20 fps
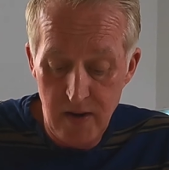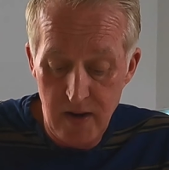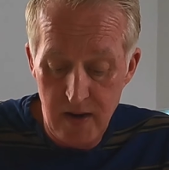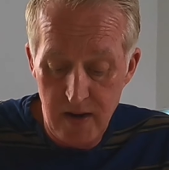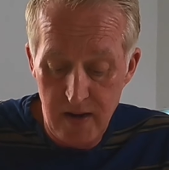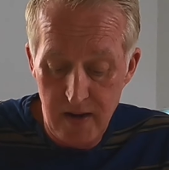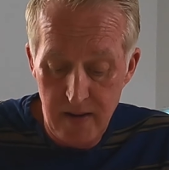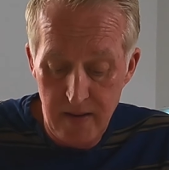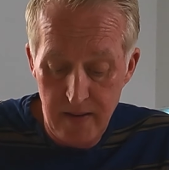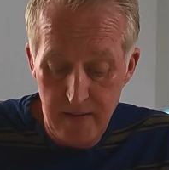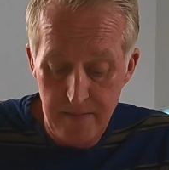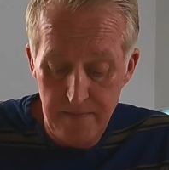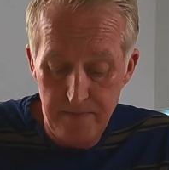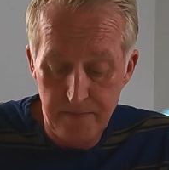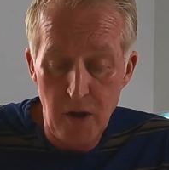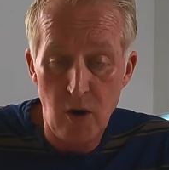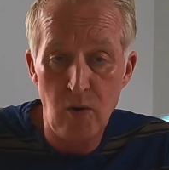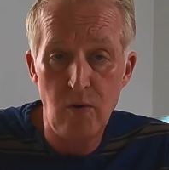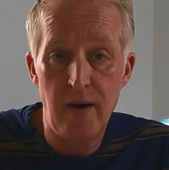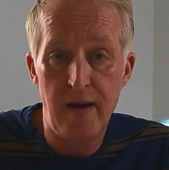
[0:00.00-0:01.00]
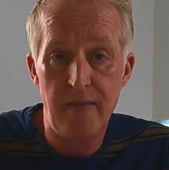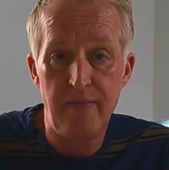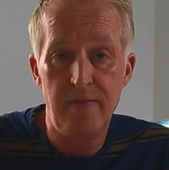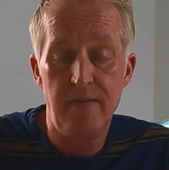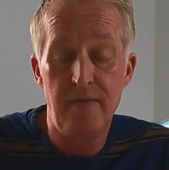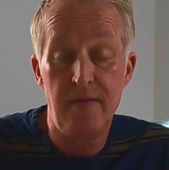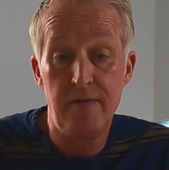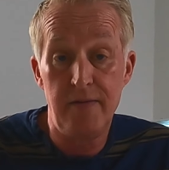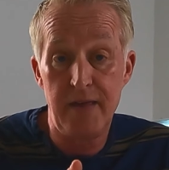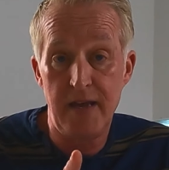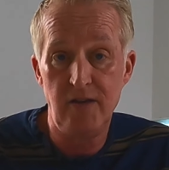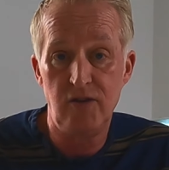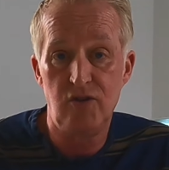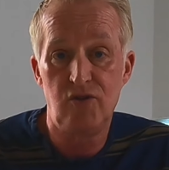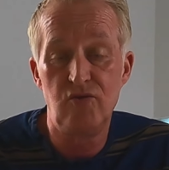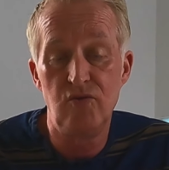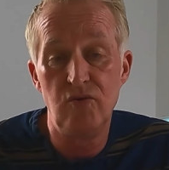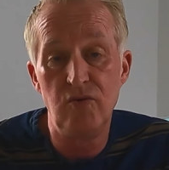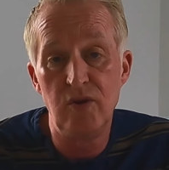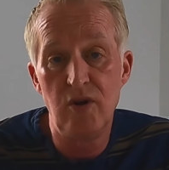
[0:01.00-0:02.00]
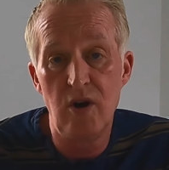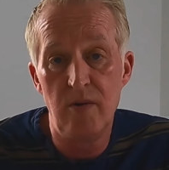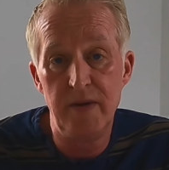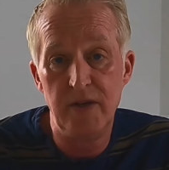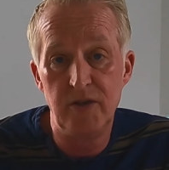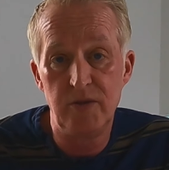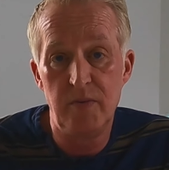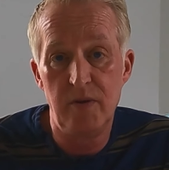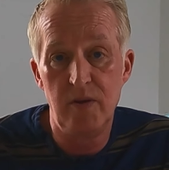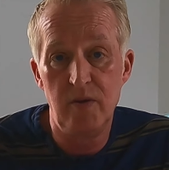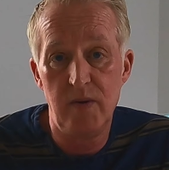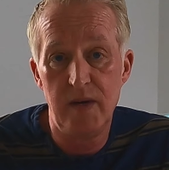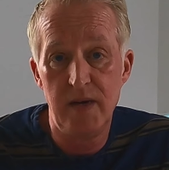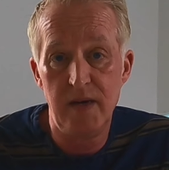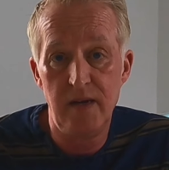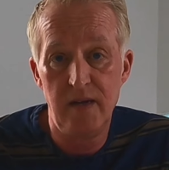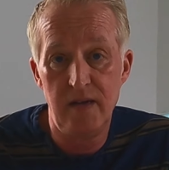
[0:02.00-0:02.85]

Um, oh, and thanks for all the comments, by the way.